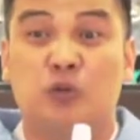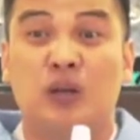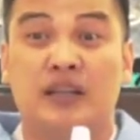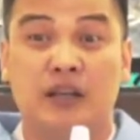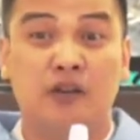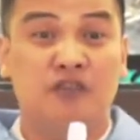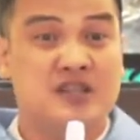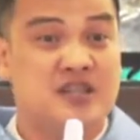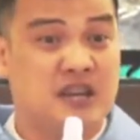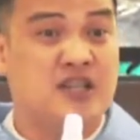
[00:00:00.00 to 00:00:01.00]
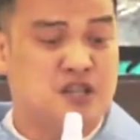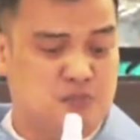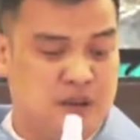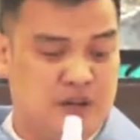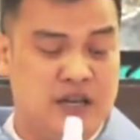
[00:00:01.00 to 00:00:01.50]
that will give us the
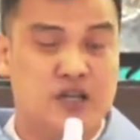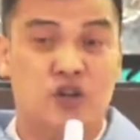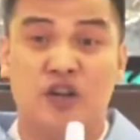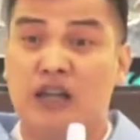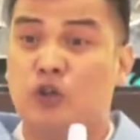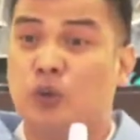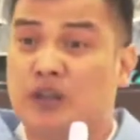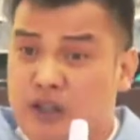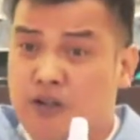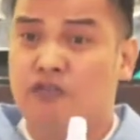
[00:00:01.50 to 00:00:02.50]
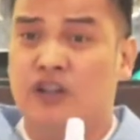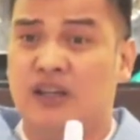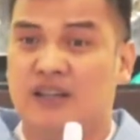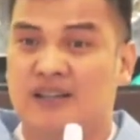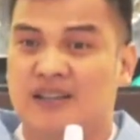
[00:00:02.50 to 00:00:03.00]
inspiration not to give
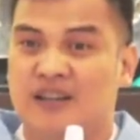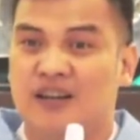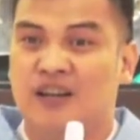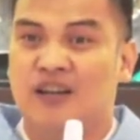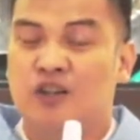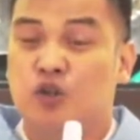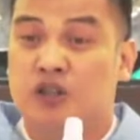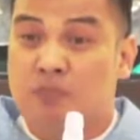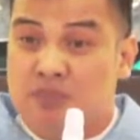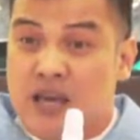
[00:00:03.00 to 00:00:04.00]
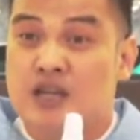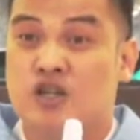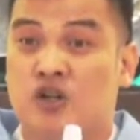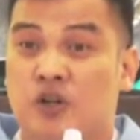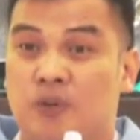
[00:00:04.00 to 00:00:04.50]
in to
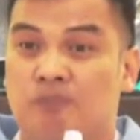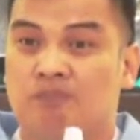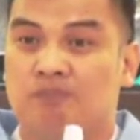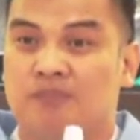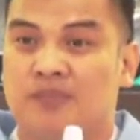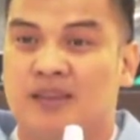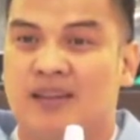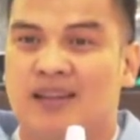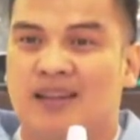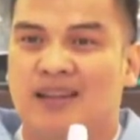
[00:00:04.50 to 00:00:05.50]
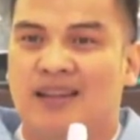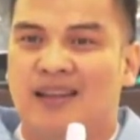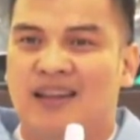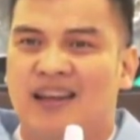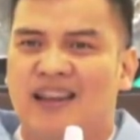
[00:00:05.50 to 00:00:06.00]
temptation.
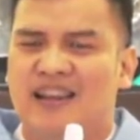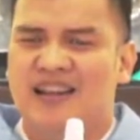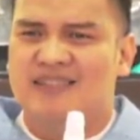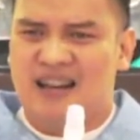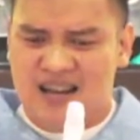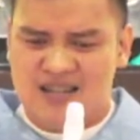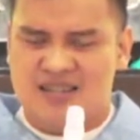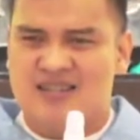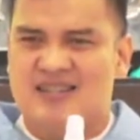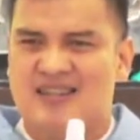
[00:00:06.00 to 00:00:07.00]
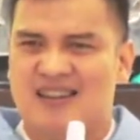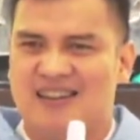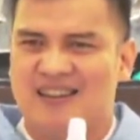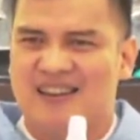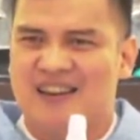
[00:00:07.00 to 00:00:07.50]
Let us,
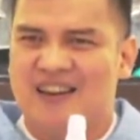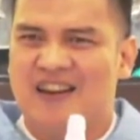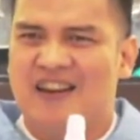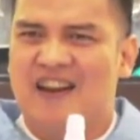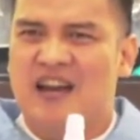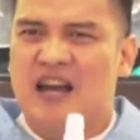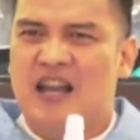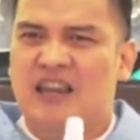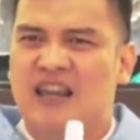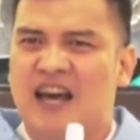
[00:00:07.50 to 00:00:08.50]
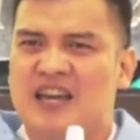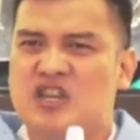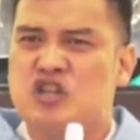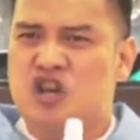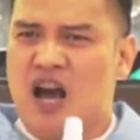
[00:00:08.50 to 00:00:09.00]

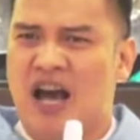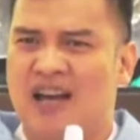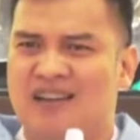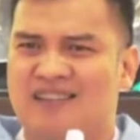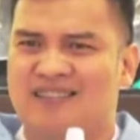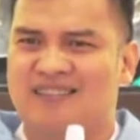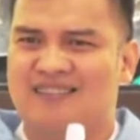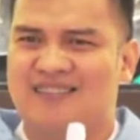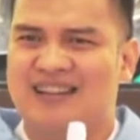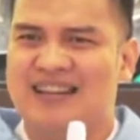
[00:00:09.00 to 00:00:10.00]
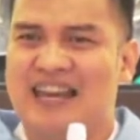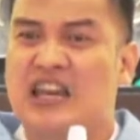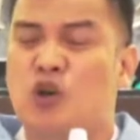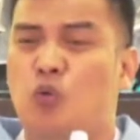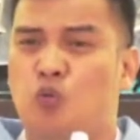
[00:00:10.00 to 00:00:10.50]
like John,
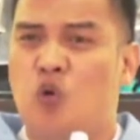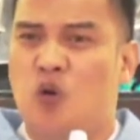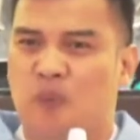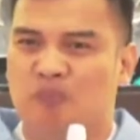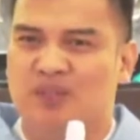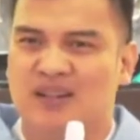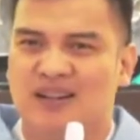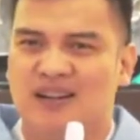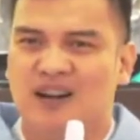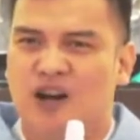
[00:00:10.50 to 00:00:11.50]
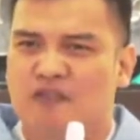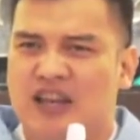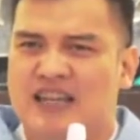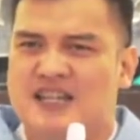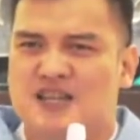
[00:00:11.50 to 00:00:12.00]
in the womb of
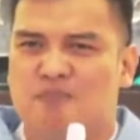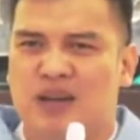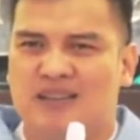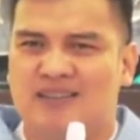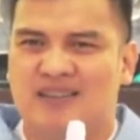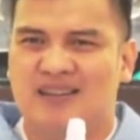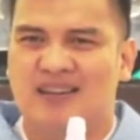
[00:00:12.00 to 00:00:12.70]
Elizabeth,